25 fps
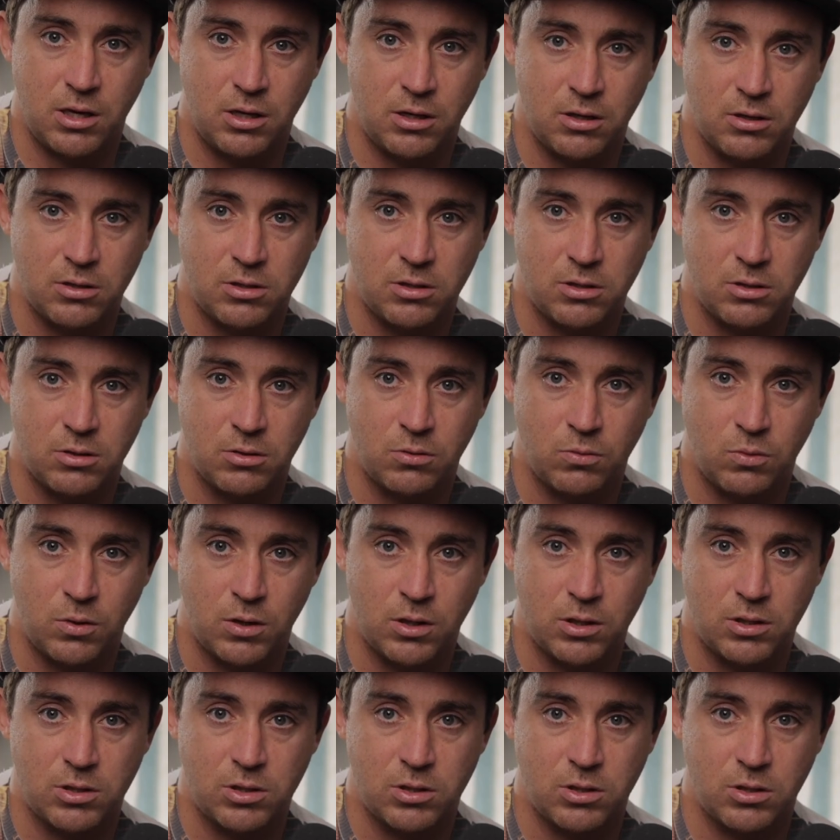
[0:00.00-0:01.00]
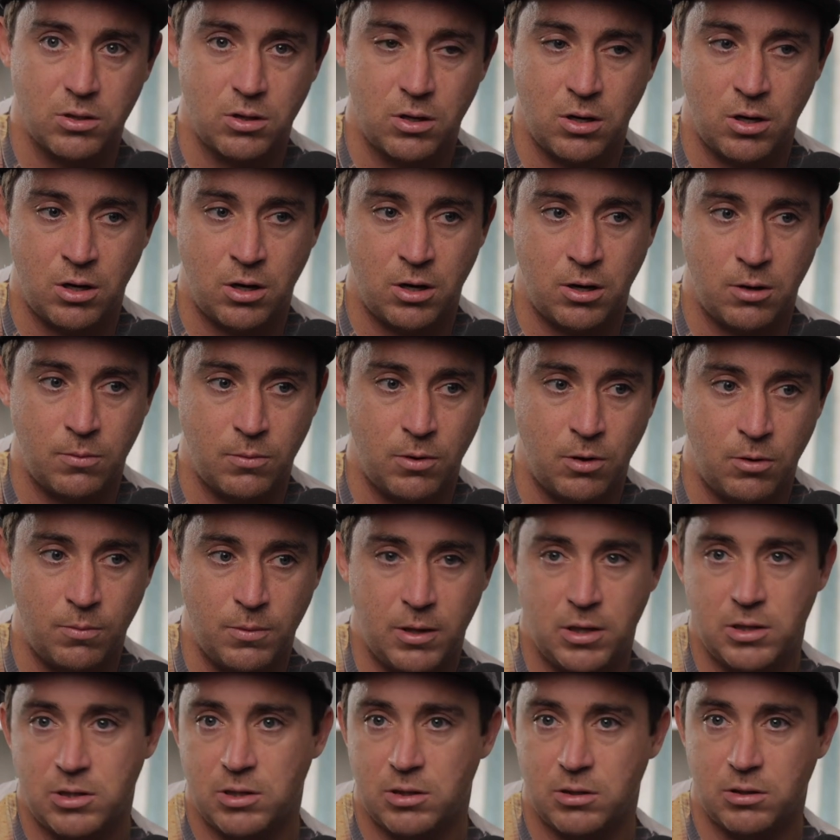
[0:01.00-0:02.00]
heat issue, which I'll
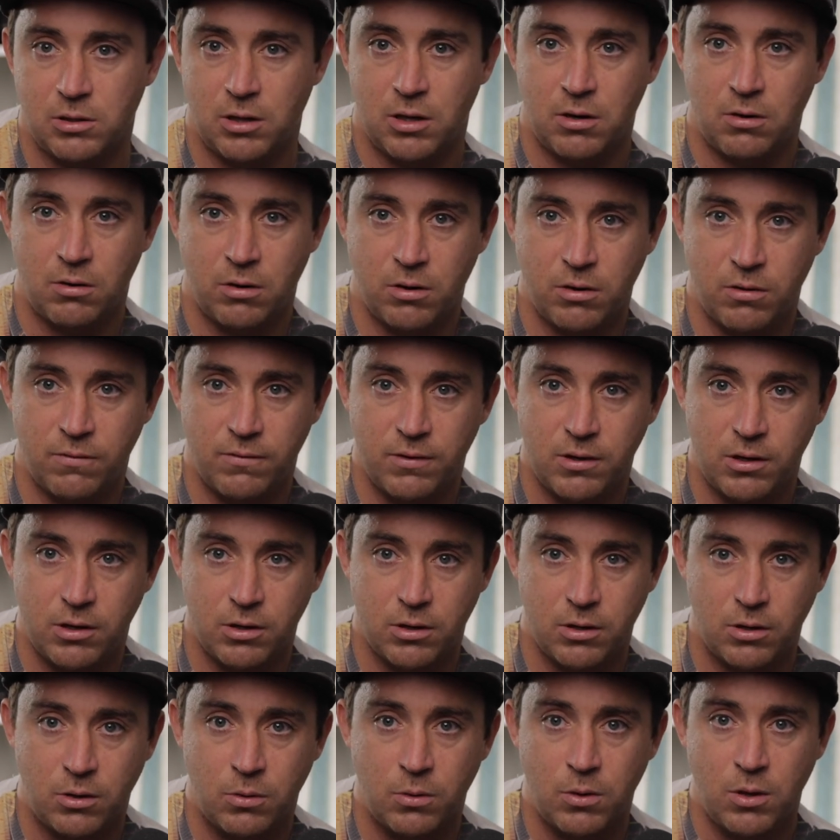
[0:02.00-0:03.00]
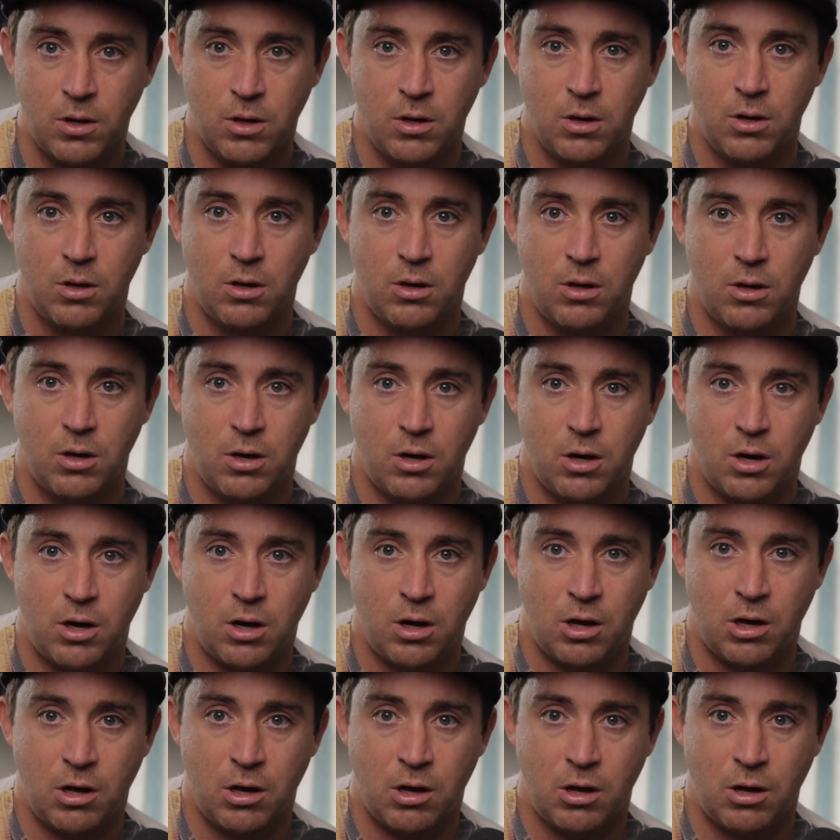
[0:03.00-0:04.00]
mention later on in the video.
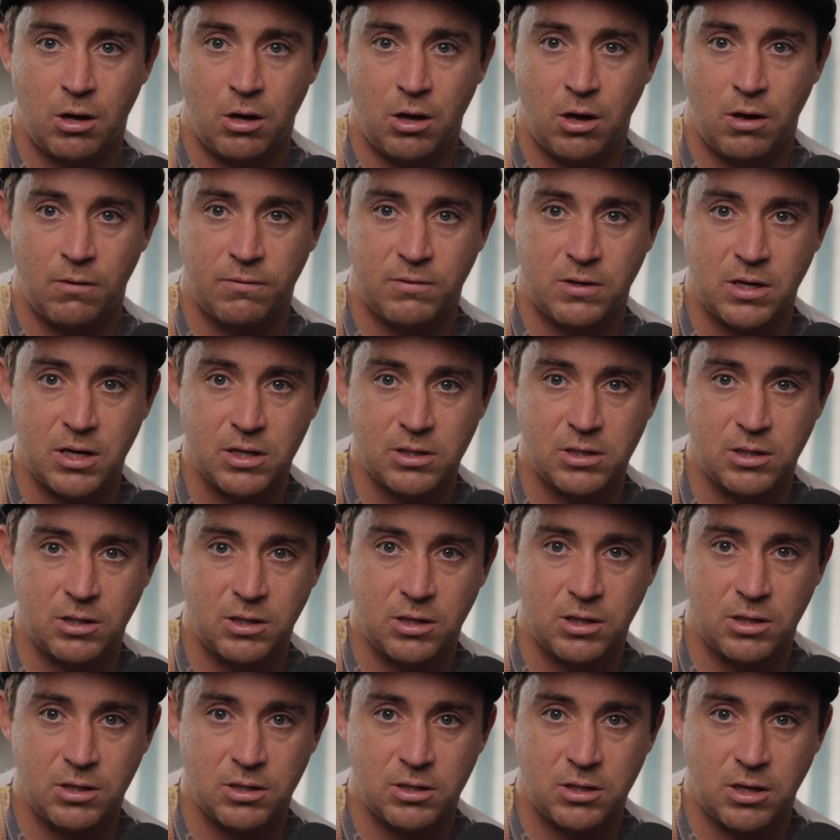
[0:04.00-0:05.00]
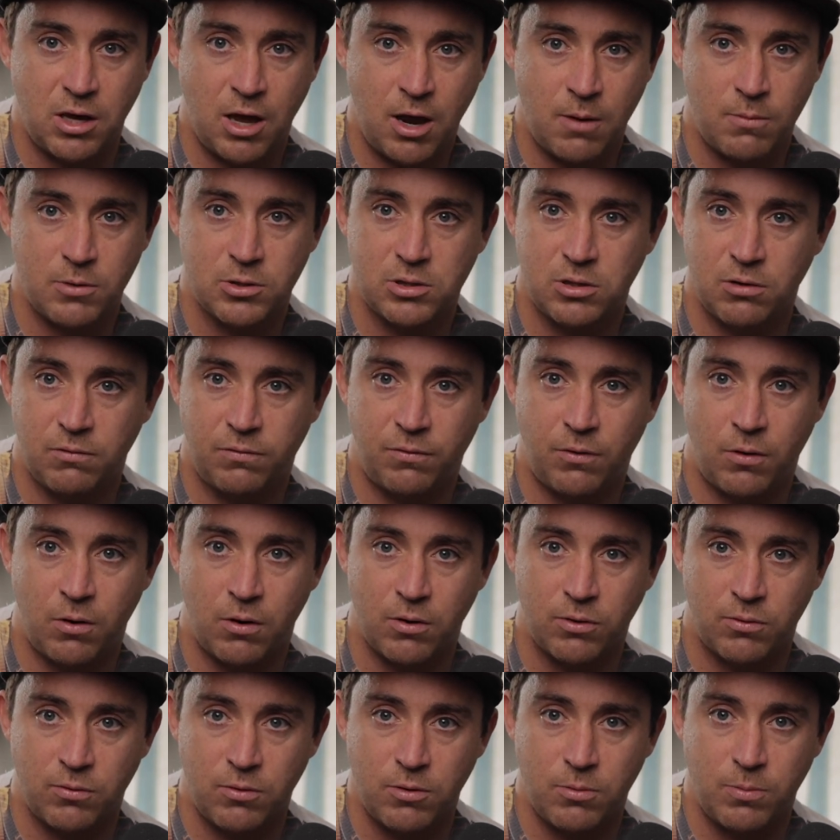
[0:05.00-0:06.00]
I've tested this camera so far
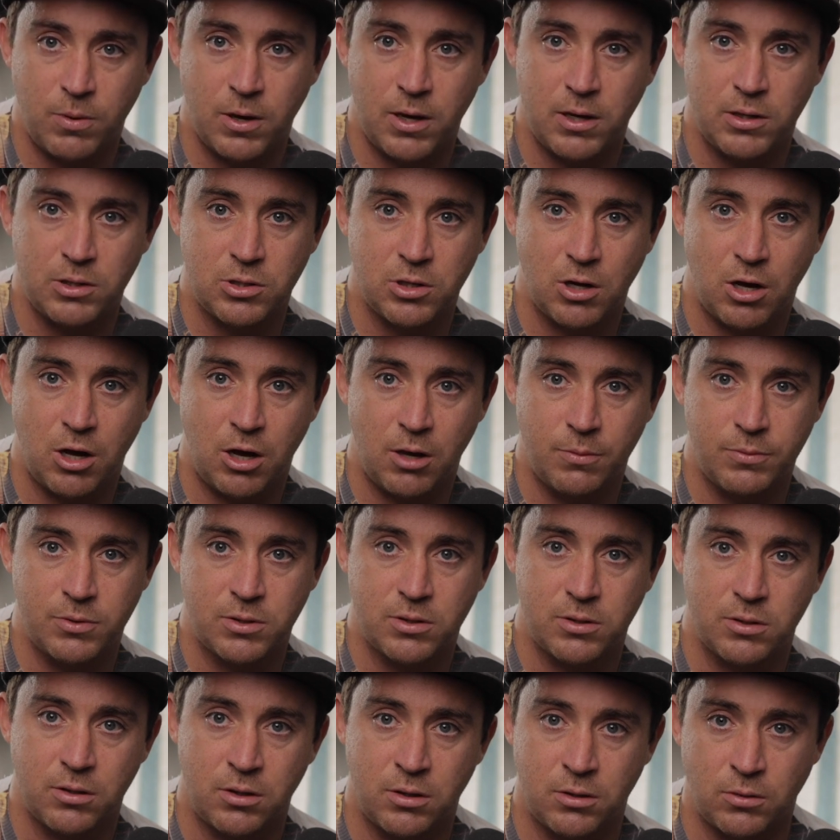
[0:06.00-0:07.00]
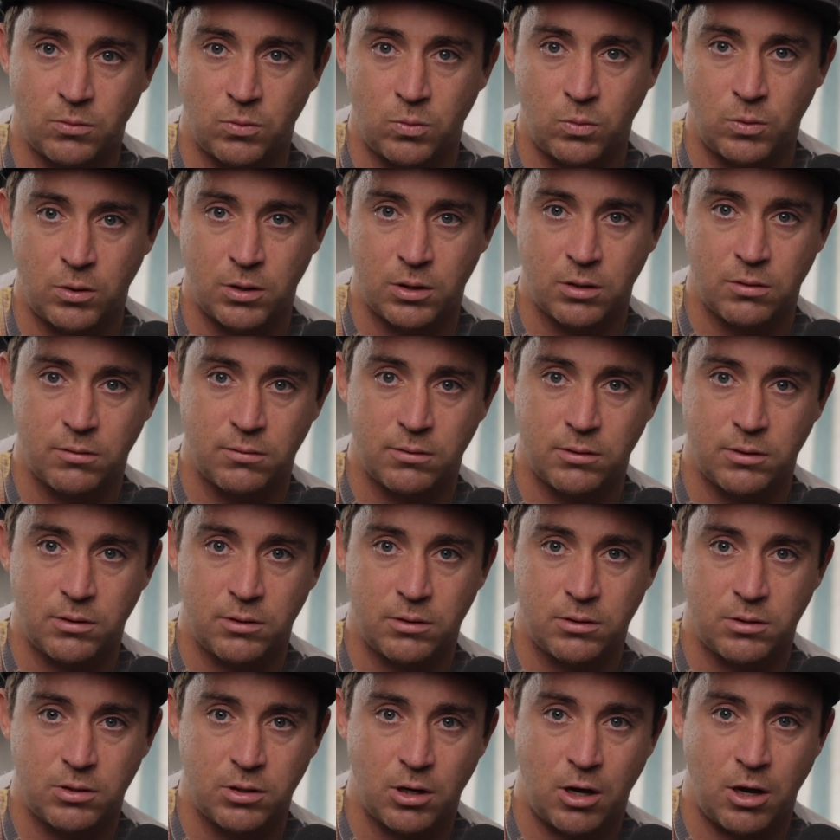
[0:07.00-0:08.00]
on 3 paid jobs. On one of
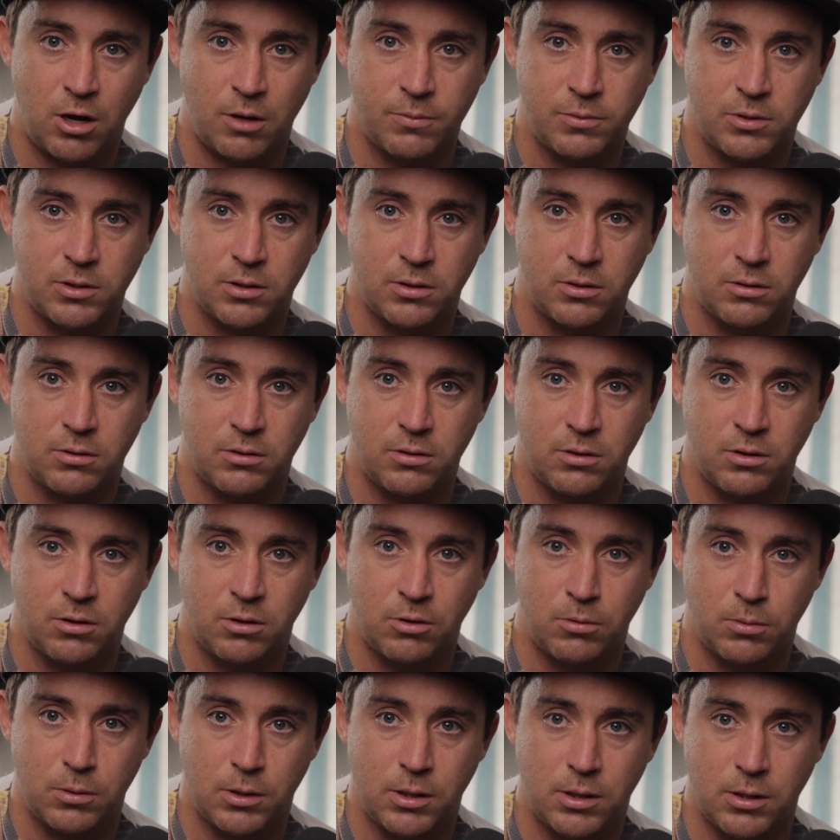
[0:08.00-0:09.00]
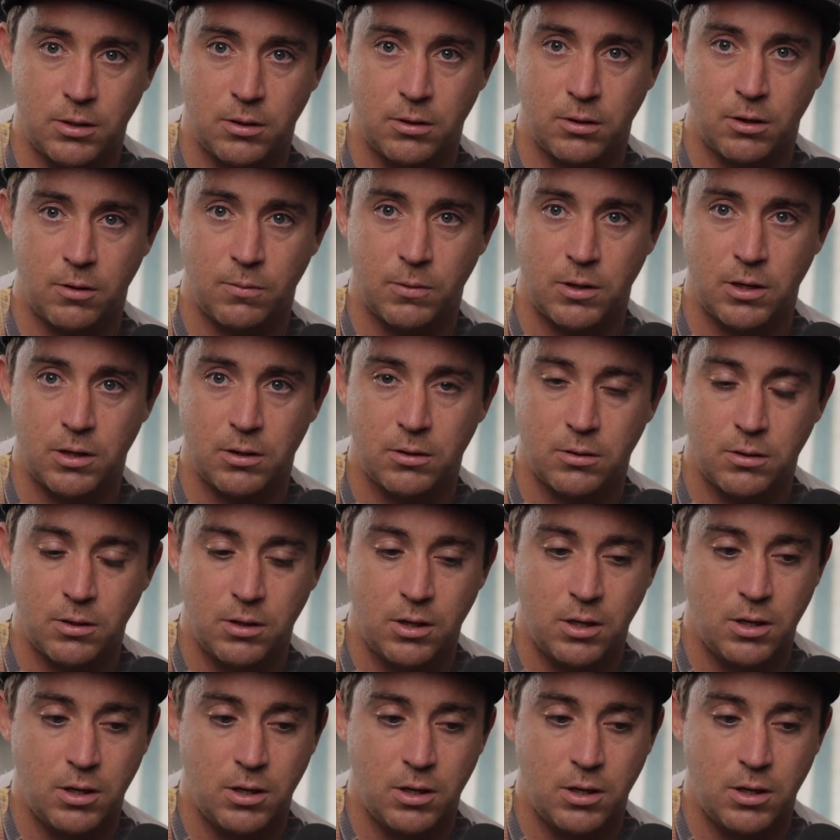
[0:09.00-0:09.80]
the jobs, it overheated on me,